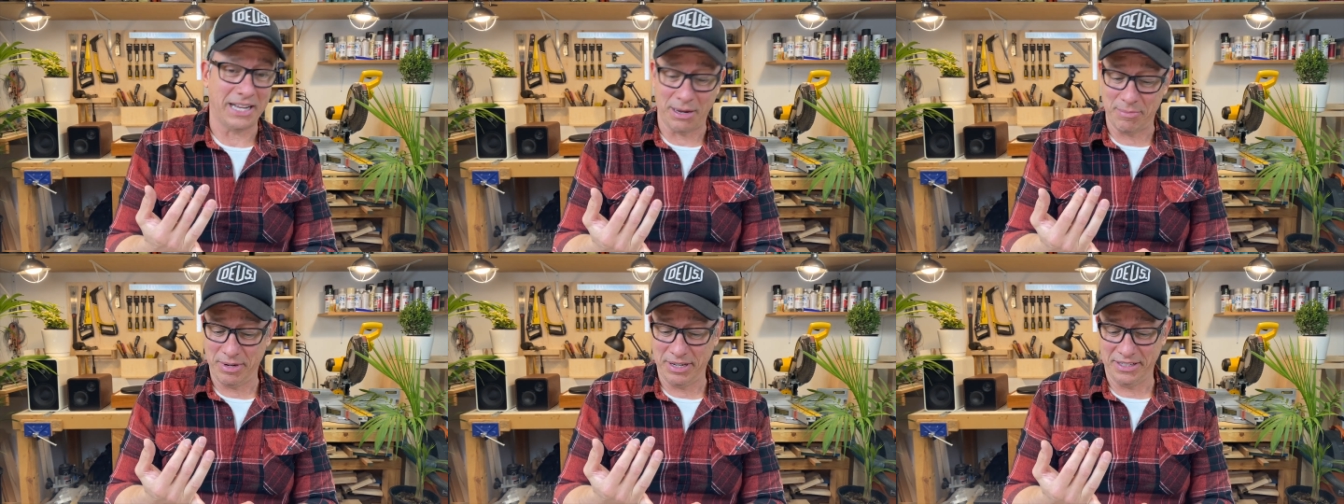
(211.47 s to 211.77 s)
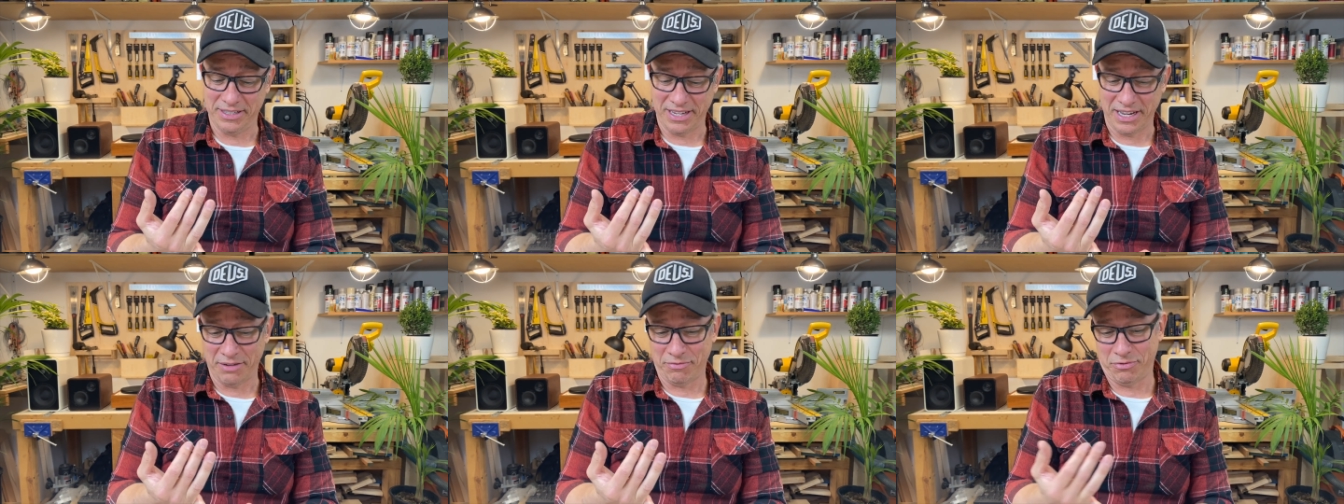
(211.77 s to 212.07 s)
I
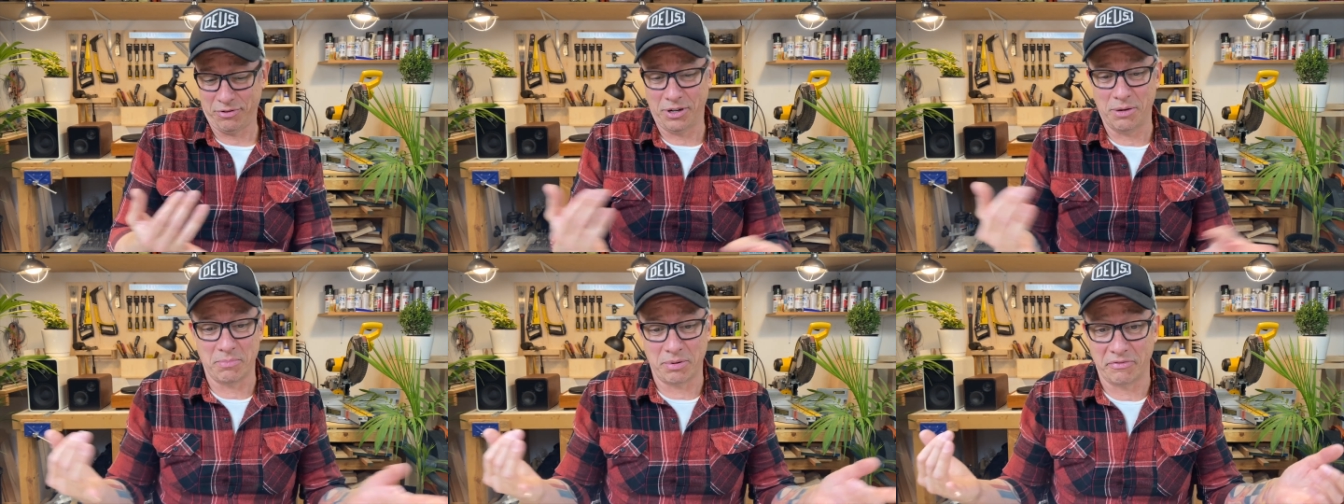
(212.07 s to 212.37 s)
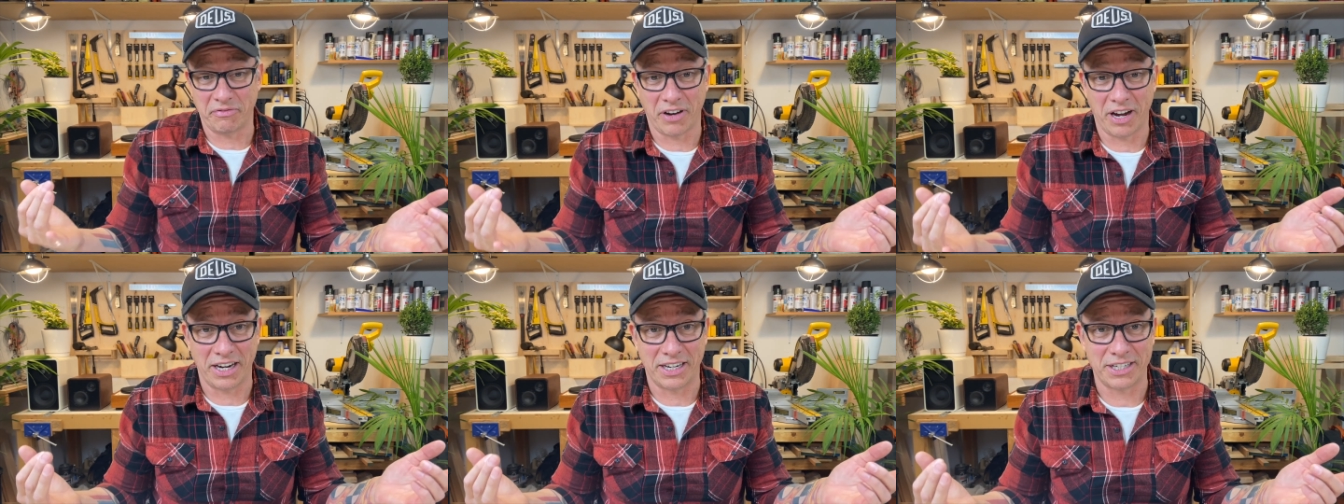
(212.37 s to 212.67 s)
mean headphone
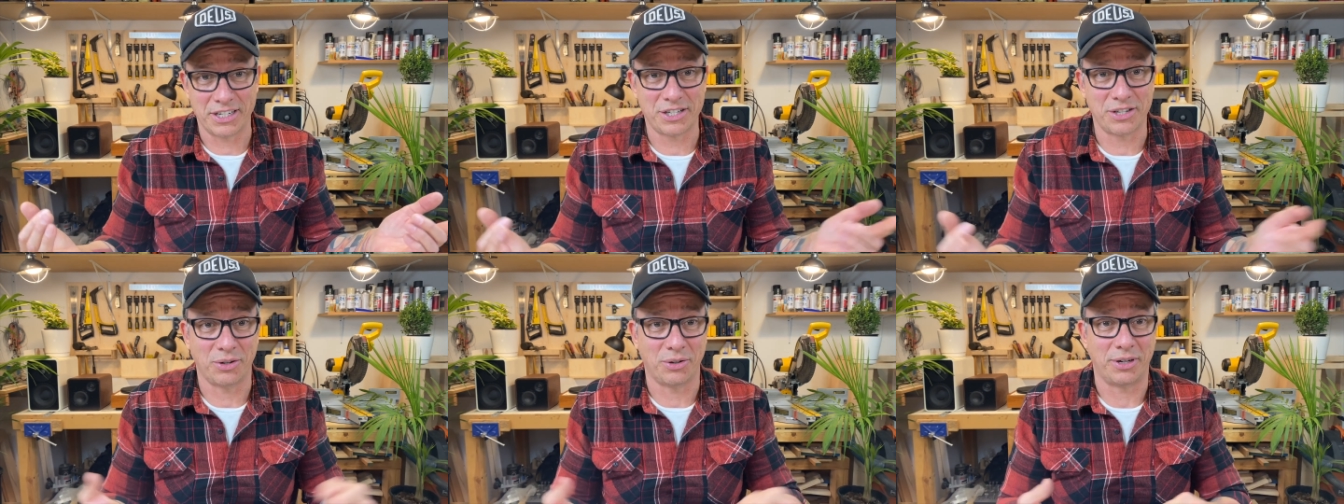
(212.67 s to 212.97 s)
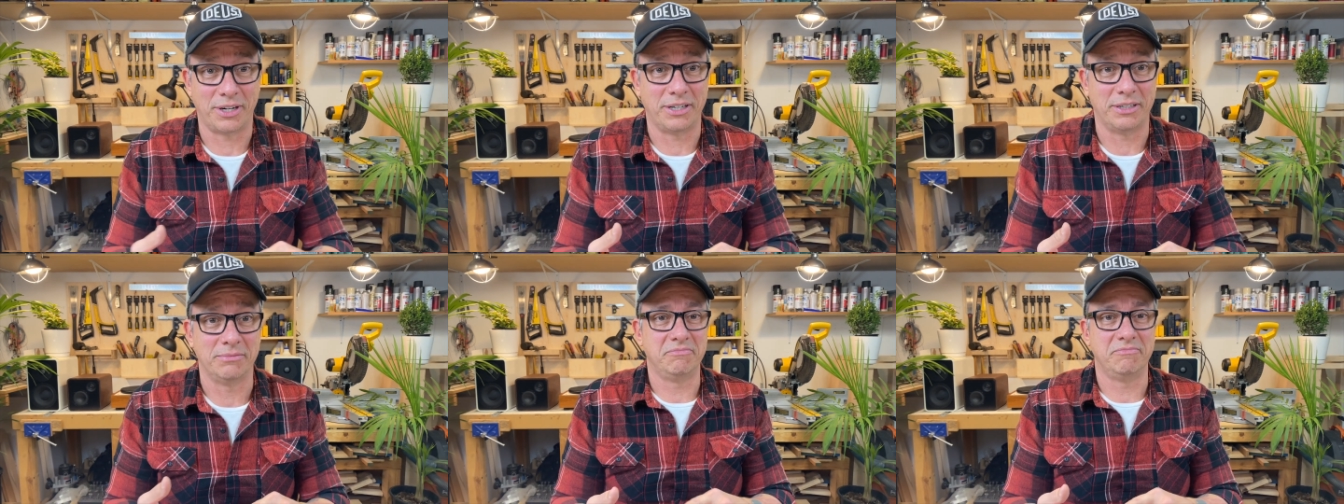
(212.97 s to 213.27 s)
amplifiers
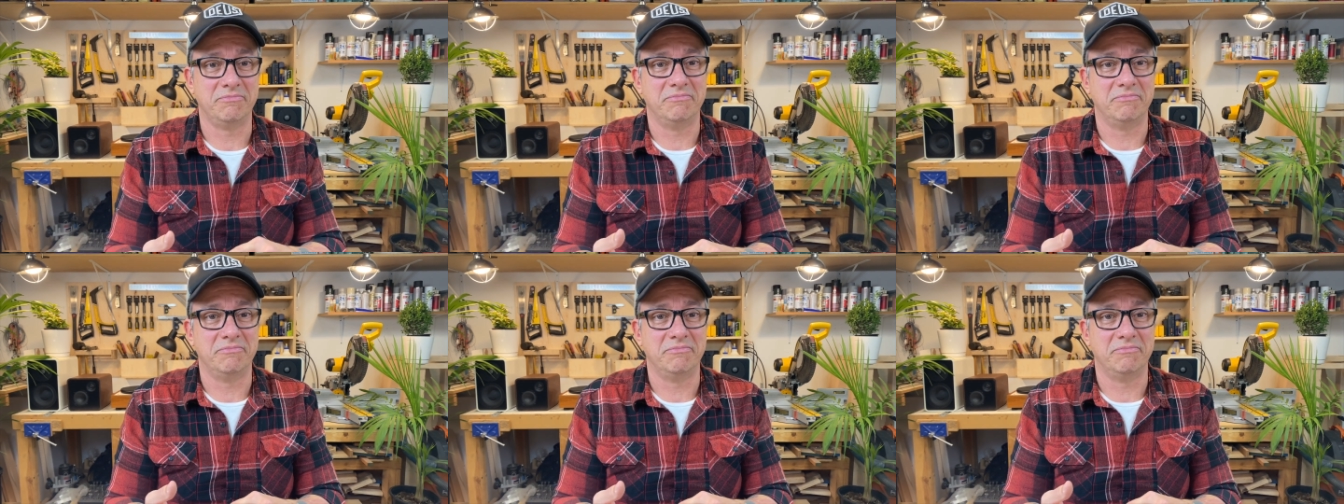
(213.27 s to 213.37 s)
or